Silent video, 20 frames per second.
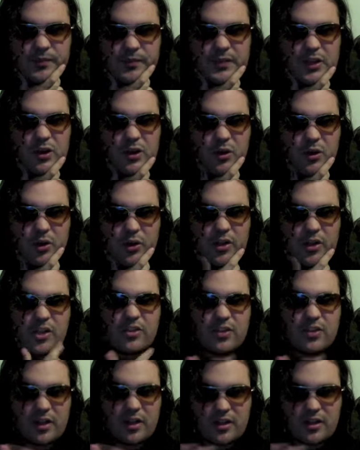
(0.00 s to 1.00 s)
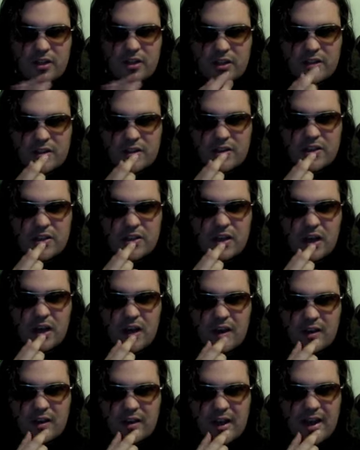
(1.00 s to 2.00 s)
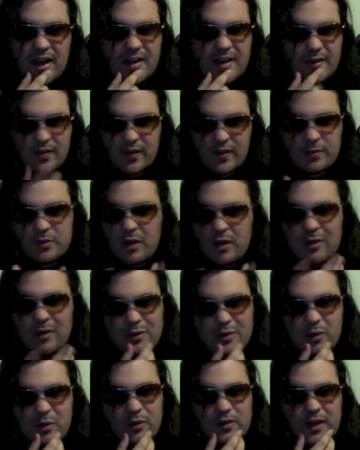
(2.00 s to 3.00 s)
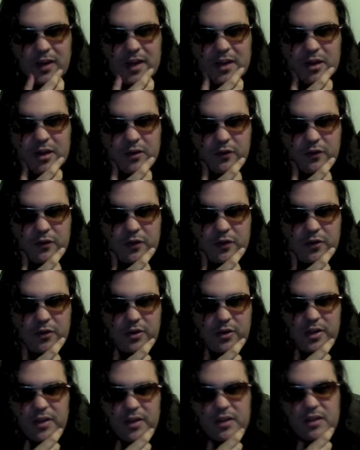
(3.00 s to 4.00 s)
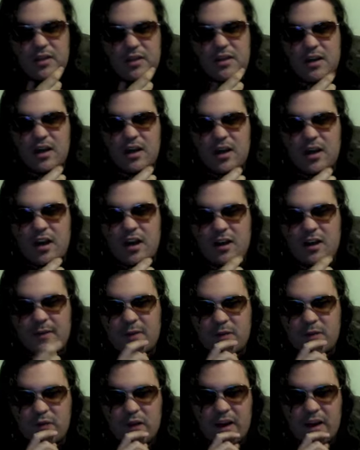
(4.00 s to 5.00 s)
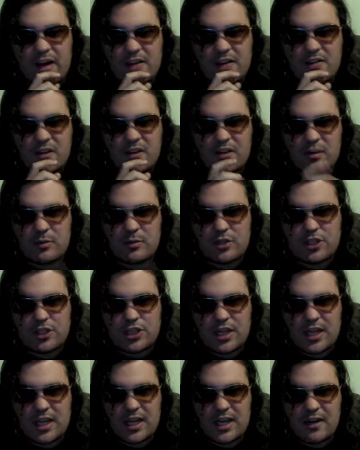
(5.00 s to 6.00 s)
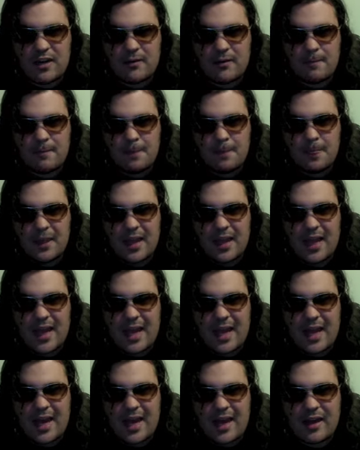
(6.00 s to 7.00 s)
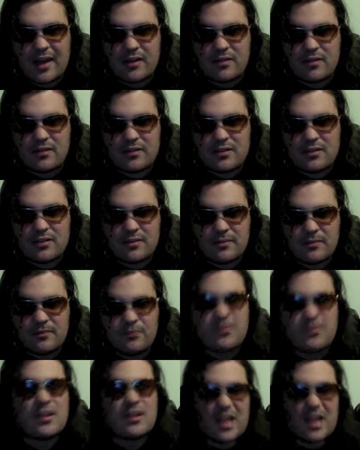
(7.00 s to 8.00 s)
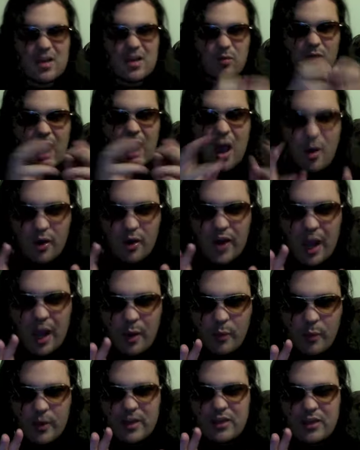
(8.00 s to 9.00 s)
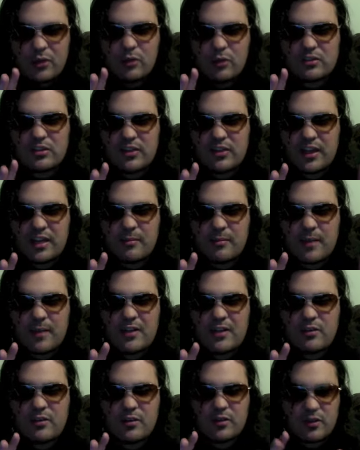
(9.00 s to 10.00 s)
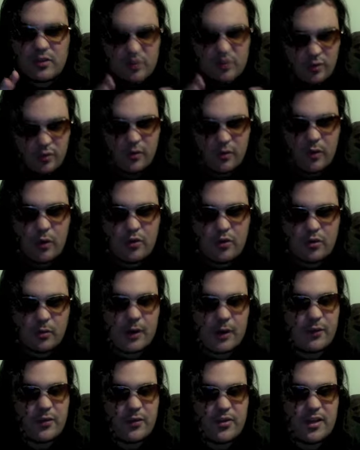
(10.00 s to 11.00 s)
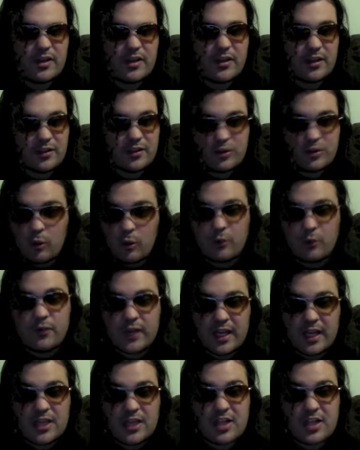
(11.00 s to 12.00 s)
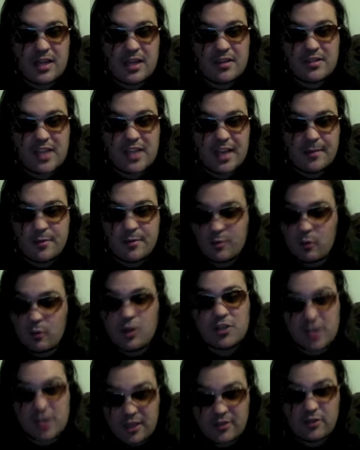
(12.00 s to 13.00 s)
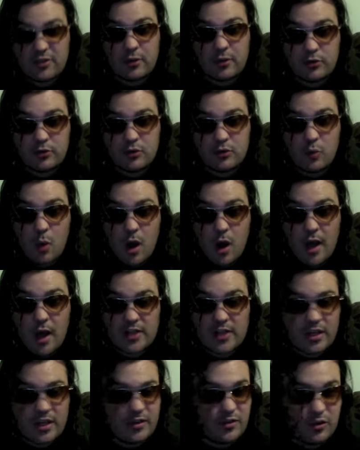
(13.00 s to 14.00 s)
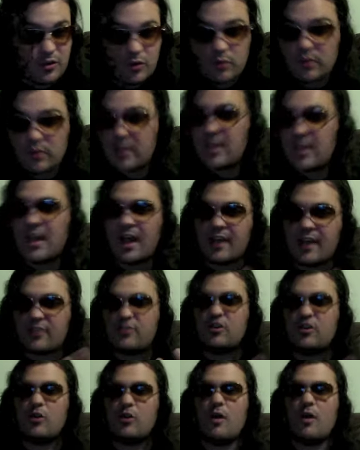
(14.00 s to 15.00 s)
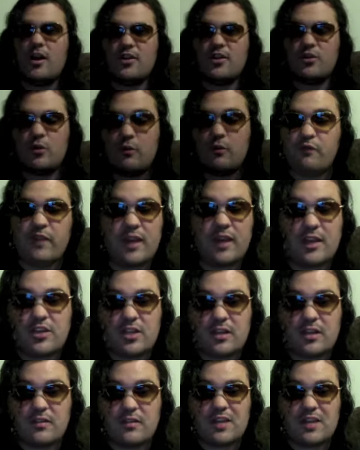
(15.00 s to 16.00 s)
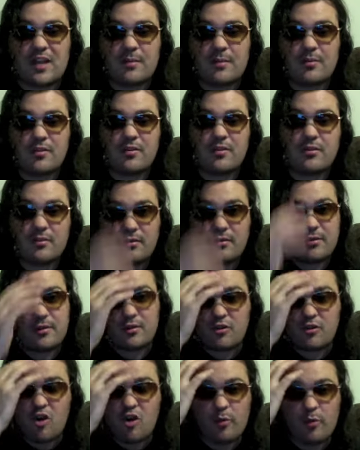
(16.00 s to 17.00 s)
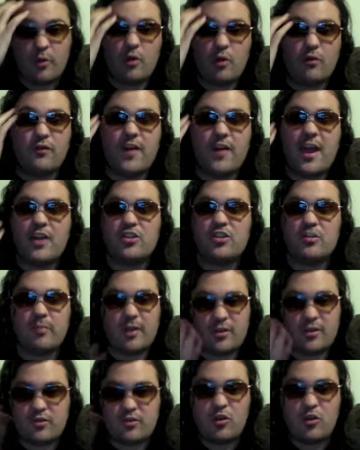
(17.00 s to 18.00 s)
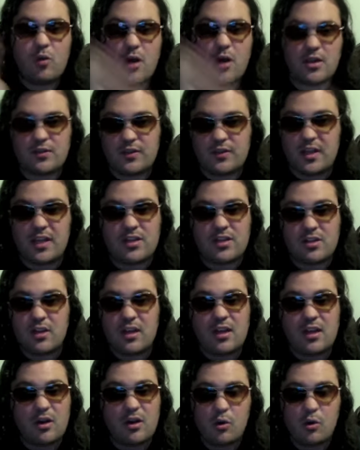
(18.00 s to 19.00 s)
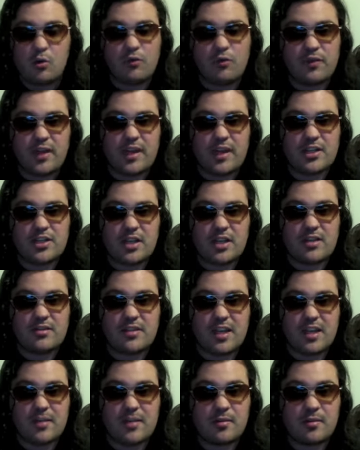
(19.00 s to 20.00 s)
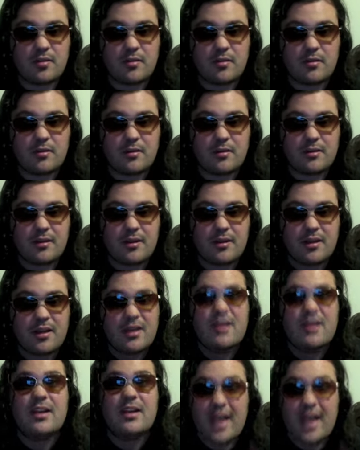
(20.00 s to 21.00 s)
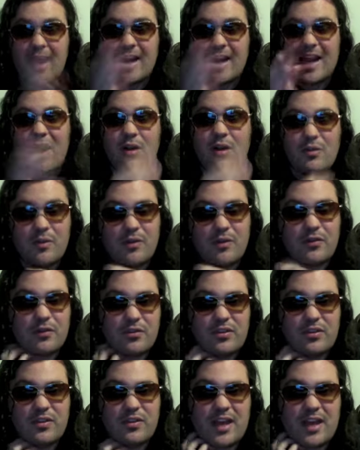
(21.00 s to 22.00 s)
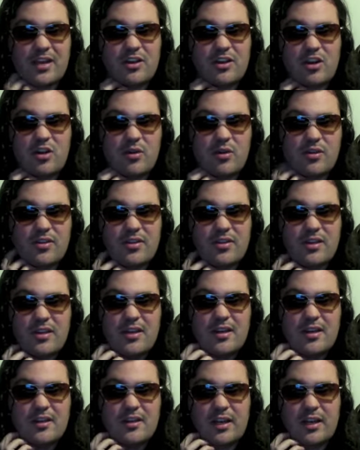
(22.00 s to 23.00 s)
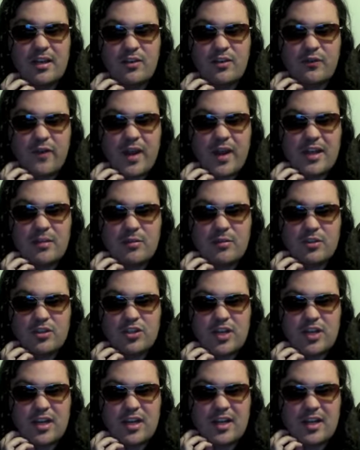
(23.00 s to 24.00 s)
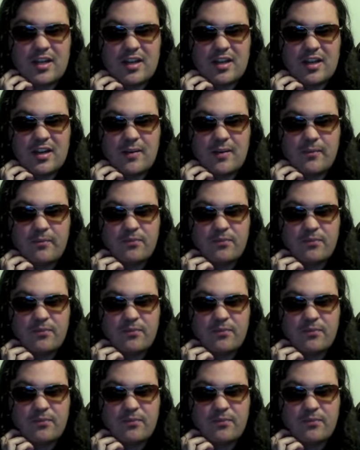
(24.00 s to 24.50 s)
or the guy, I'll just call him the guy Kung Fury. He's fighting this a machine, and how way it looks is like it may, you know, also referencing like the old VHS tapes, which I still do watch. I still watch old VHS tapes. Call me old fashioned, but I still watch old VHS tapes. And how they're referencing that, you know, is like he's fighting this machine, and